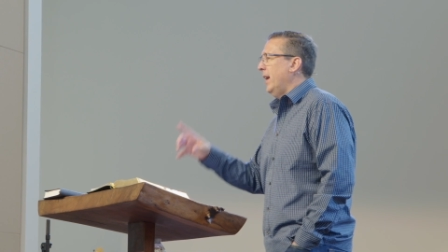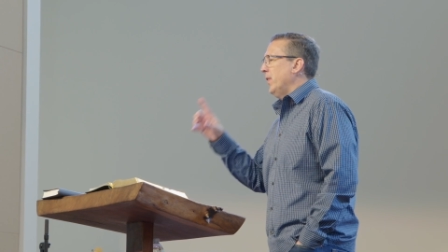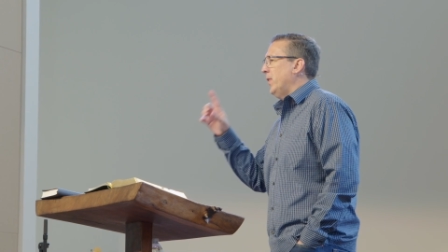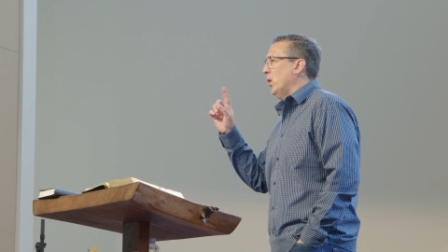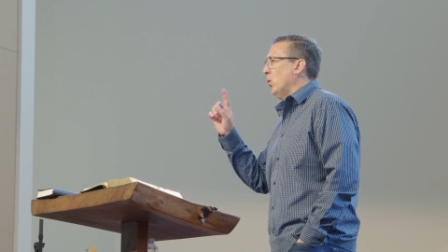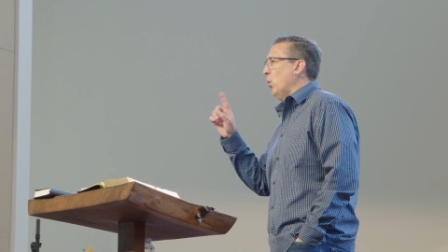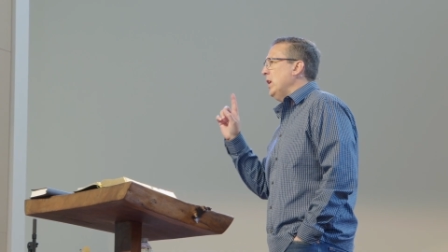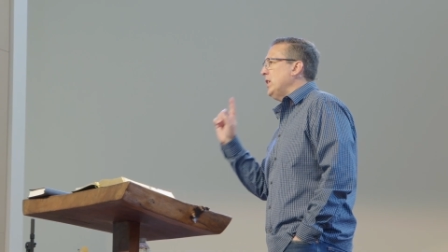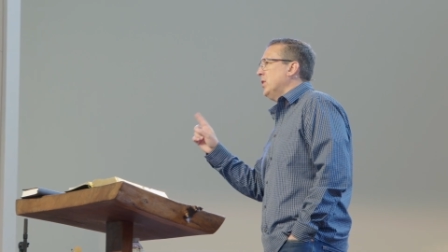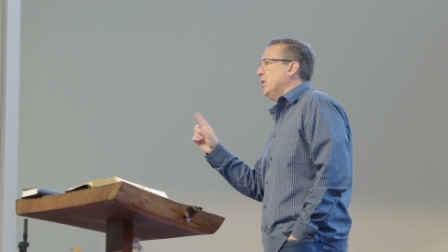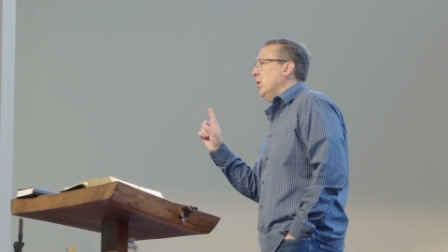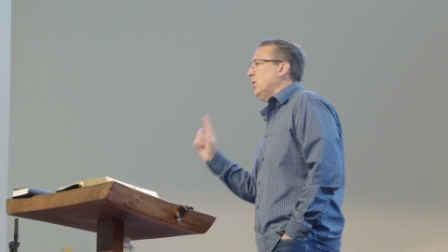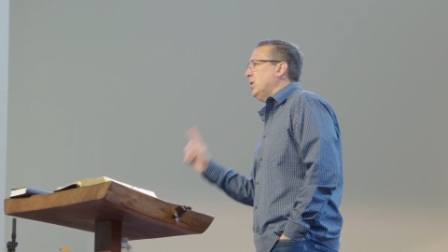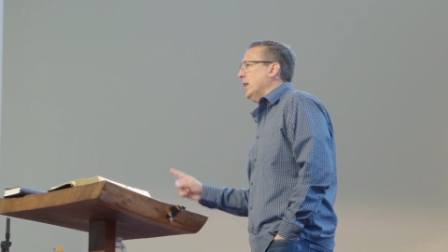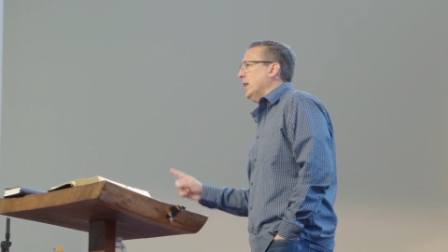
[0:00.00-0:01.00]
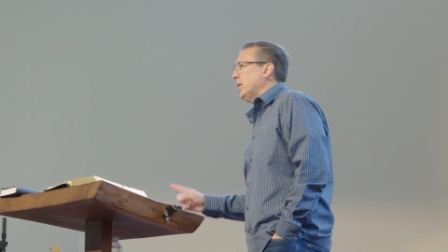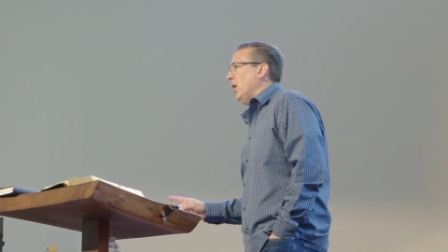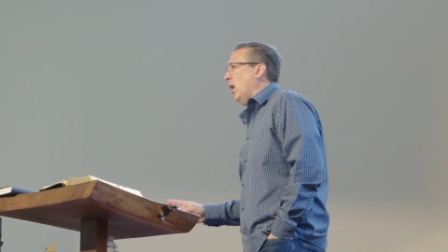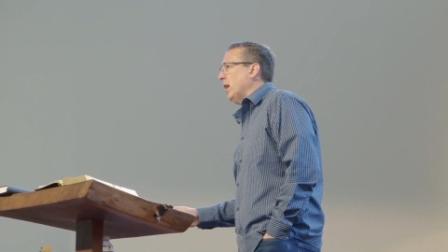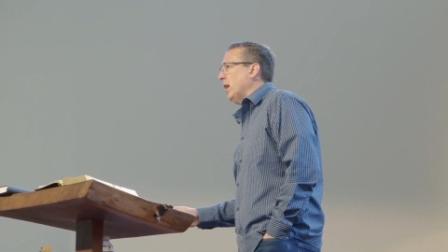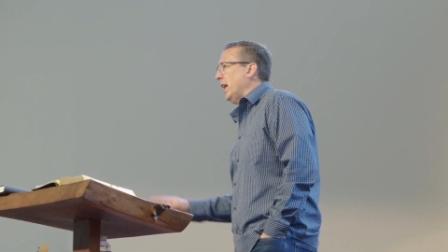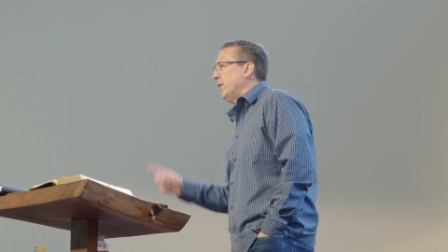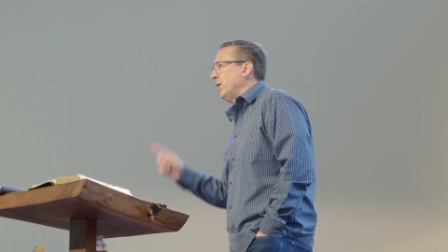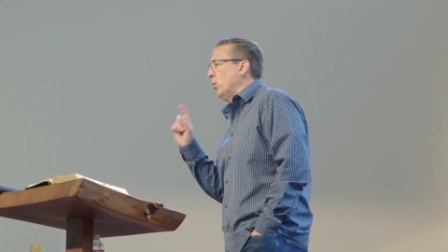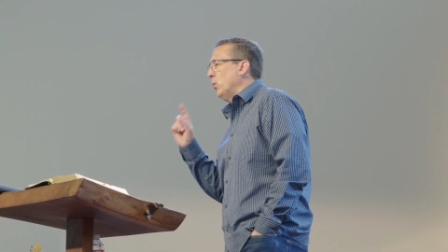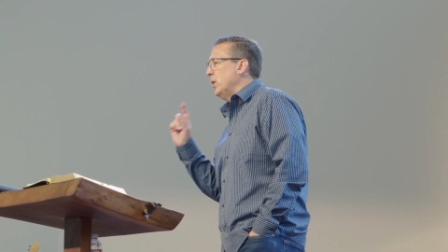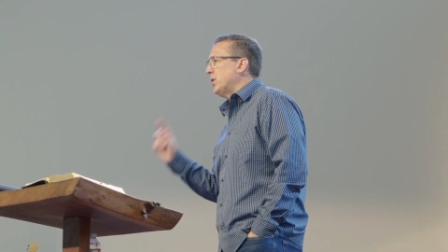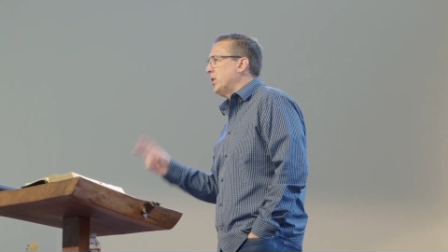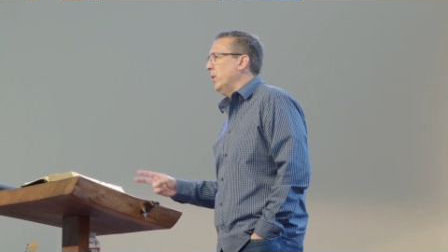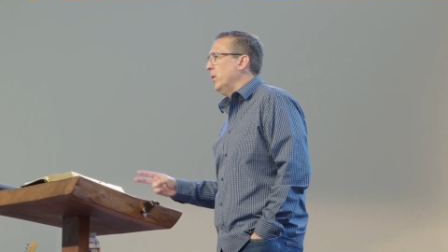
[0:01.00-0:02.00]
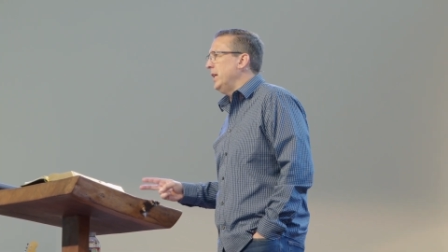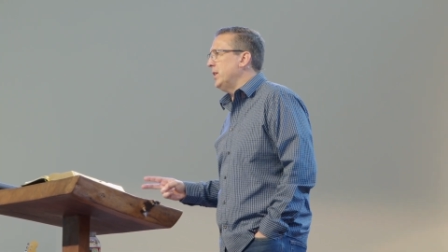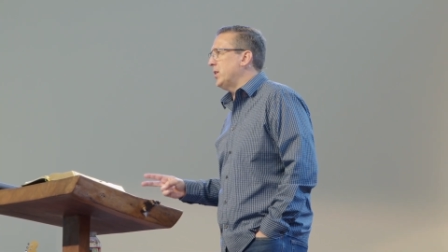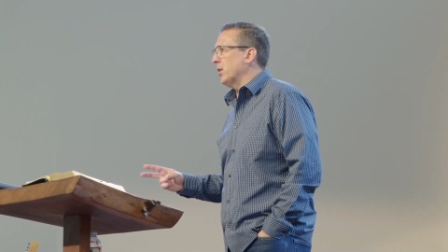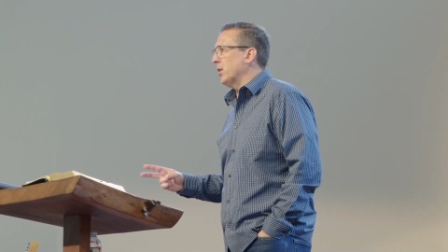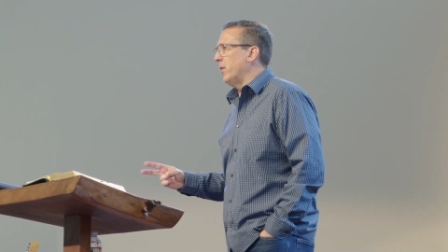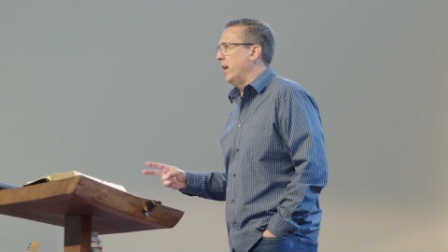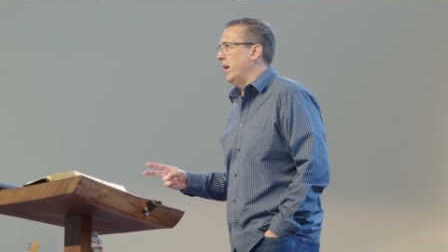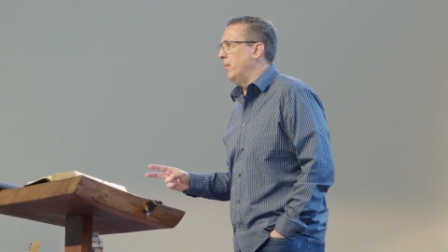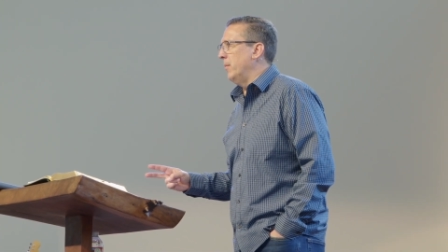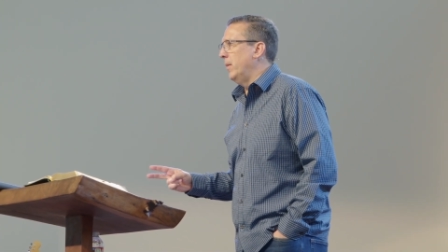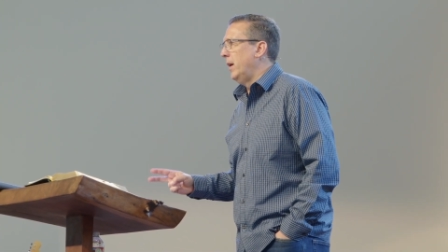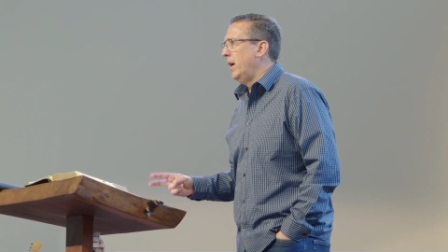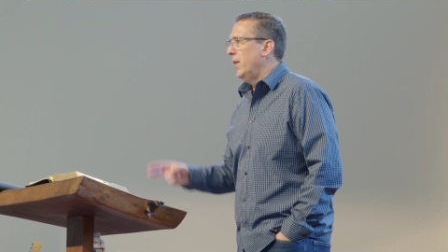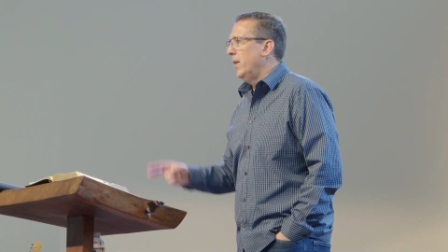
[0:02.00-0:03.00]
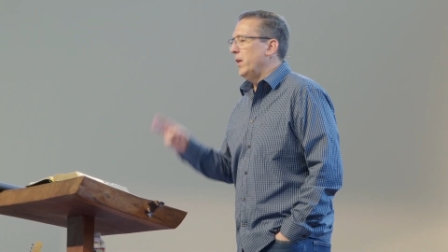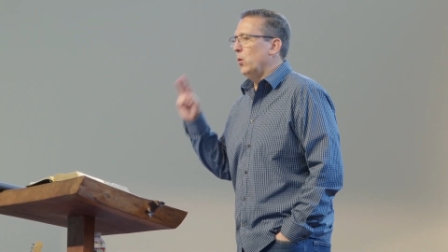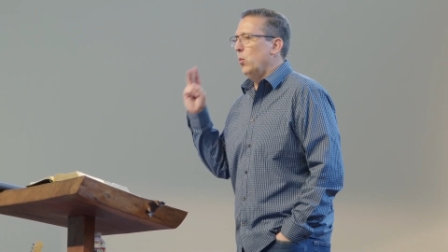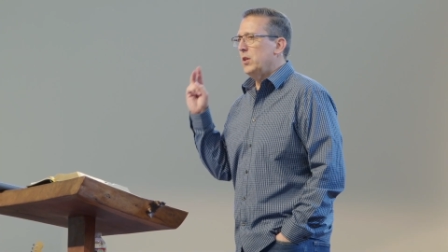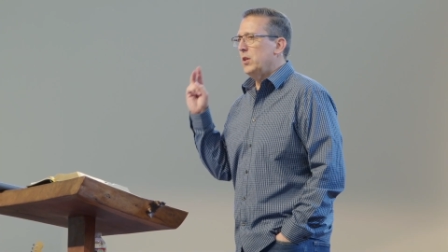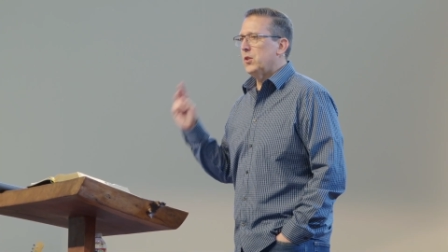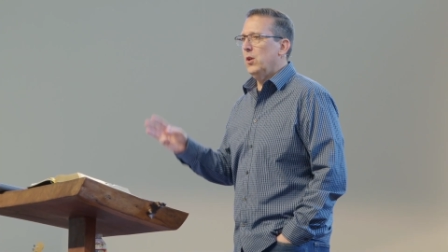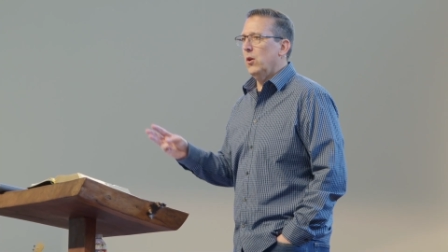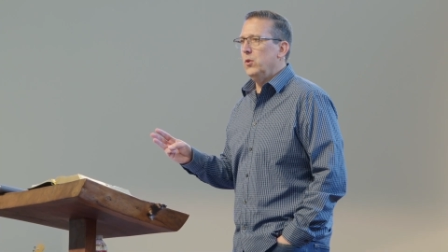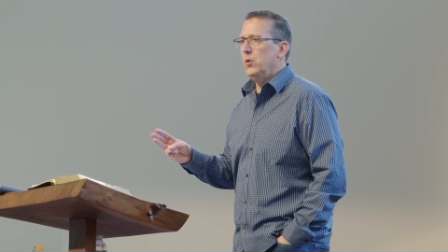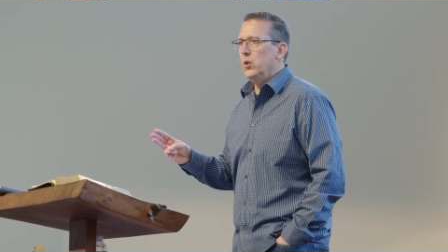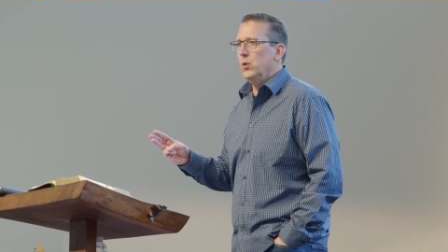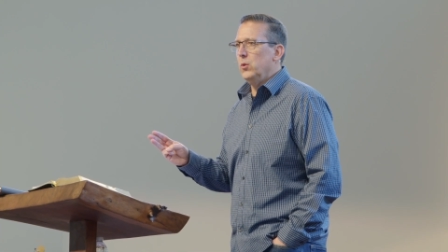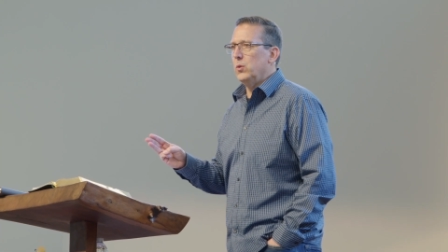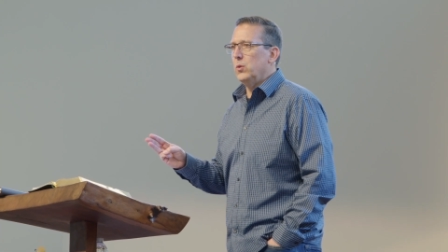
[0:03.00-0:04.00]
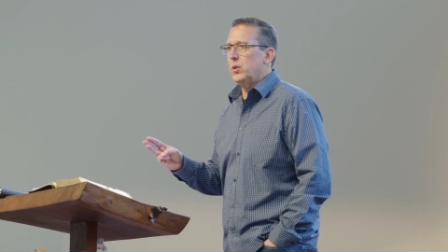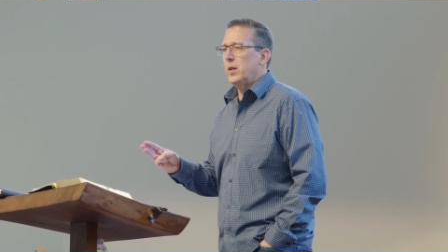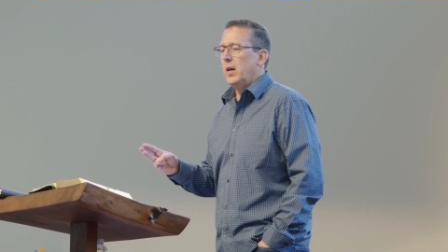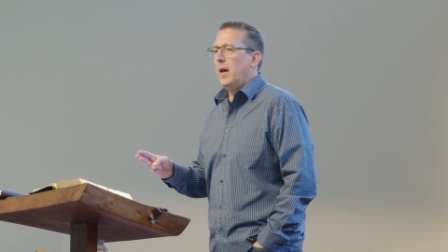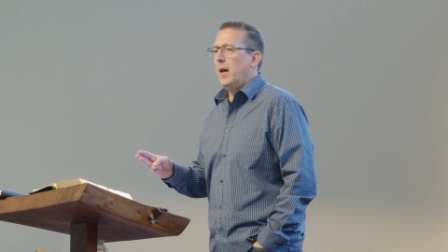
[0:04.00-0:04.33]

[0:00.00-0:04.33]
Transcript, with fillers: There was no TikTok and there was no Instagram, there was no news.